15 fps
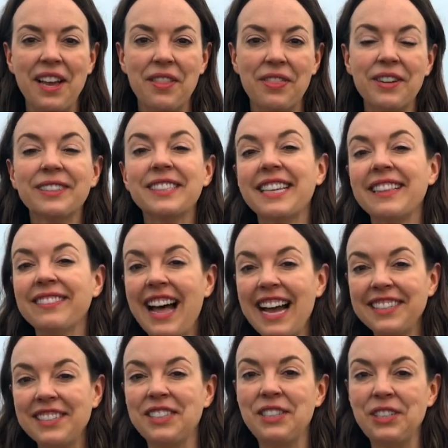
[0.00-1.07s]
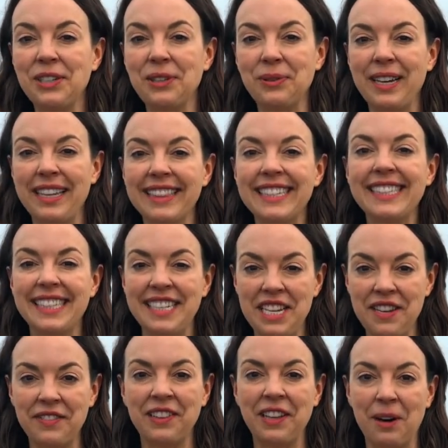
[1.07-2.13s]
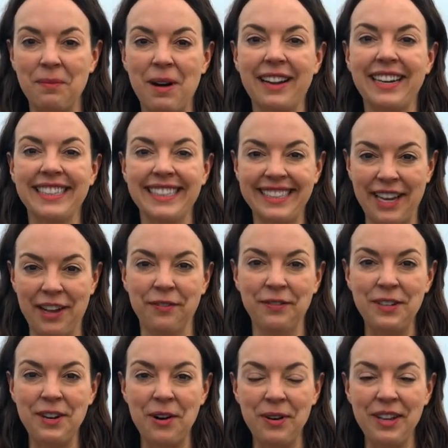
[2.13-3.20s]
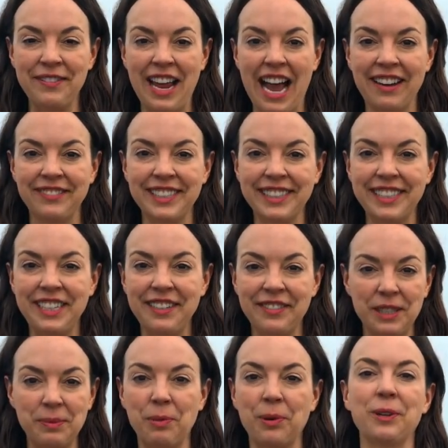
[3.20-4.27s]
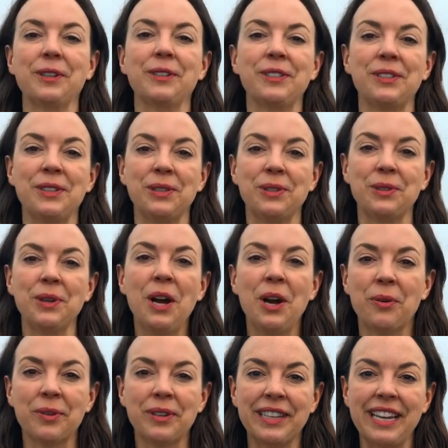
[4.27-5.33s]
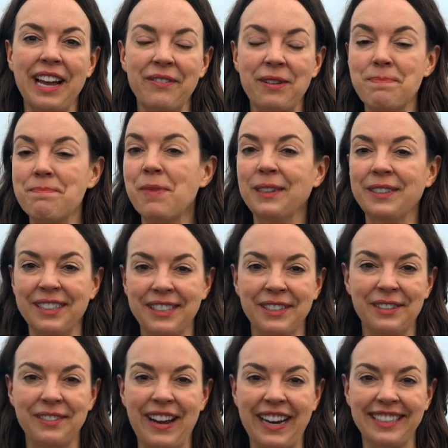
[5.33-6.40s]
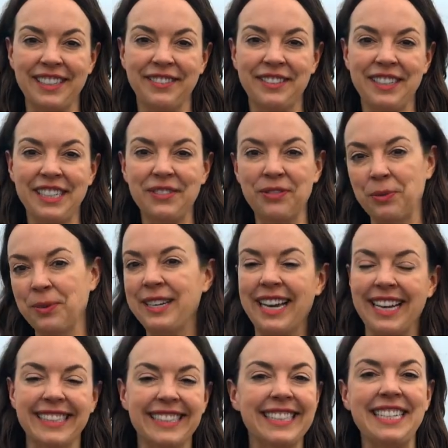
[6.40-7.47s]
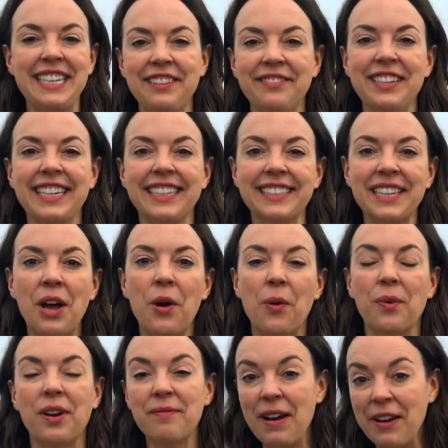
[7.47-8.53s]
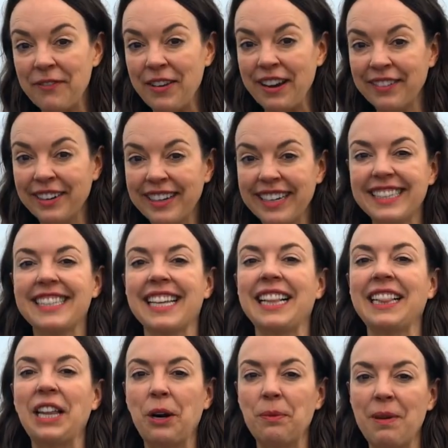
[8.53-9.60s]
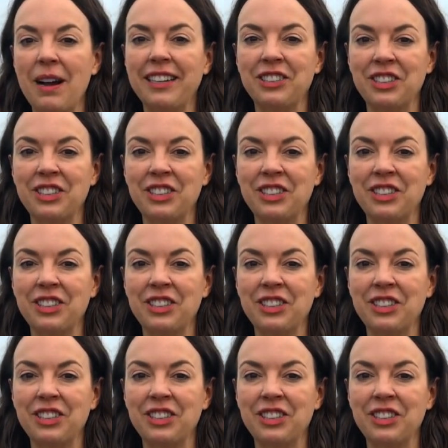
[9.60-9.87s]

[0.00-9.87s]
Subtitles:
There's a lot to do in the city of Clermont itself. You don't even have to leave its borders to really have a multitude of activities for weekends and evenings. One of my favorite is the Clermont